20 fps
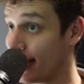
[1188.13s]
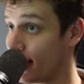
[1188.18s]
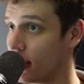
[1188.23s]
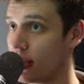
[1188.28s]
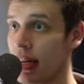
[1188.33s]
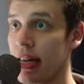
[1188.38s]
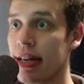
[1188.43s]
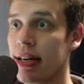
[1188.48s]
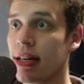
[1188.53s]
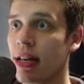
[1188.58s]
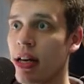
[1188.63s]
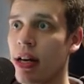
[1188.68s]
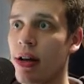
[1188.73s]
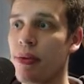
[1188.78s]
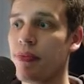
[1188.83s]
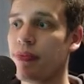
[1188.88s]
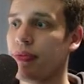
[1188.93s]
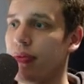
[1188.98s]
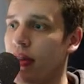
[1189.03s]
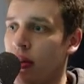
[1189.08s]
see?
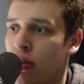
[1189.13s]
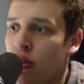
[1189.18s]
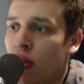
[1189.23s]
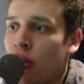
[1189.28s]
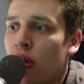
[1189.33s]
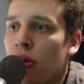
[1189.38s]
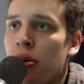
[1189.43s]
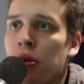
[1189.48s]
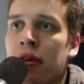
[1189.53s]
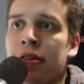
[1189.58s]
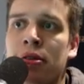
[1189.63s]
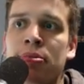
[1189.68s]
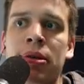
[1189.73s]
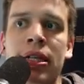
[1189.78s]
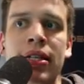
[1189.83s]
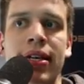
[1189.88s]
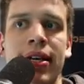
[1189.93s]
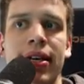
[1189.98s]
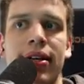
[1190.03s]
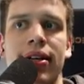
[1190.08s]
There's not a lot of speed
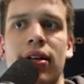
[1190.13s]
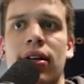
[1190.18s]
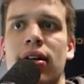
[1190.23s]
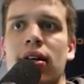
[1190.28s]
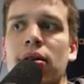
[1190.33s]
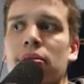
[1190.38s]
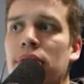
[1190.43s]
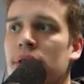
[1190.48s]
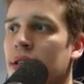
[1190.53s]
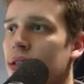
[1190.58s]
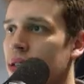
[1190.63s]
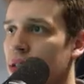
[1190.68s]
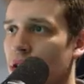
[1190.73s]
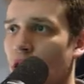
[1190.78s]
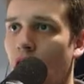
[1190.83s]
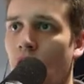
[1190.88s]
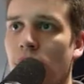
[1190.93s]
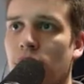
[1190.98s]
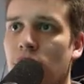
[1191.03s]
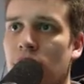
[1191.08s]
here, but this is
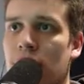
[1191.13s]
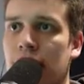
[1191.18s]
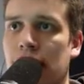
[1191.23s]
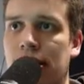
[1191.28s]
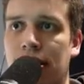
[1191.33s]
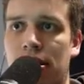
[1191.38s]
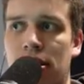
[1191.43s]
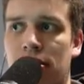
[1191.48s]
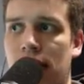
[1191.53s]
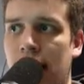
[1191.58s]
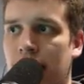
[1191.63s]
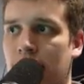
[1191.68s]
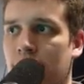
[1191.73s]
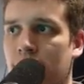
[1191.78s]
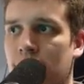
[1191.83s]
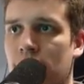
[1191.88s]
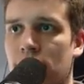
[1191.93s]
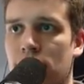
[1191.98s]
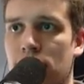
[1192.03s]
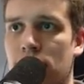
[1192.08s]
obviously the correct thing
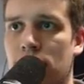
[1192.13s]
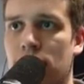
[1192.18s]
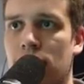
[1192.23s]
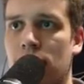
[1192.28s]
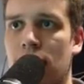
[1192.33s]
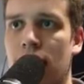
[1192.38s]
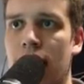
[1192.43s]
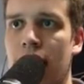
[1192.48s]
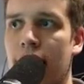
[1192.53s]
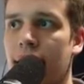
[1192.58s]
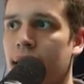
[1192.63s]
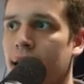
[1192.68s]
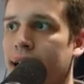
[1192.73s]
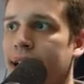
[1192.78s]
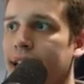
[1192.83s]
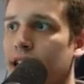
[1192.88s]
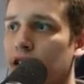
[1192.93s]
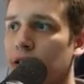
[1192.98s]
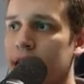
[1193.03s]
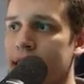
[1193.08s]
to do.
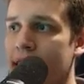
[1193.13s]
literally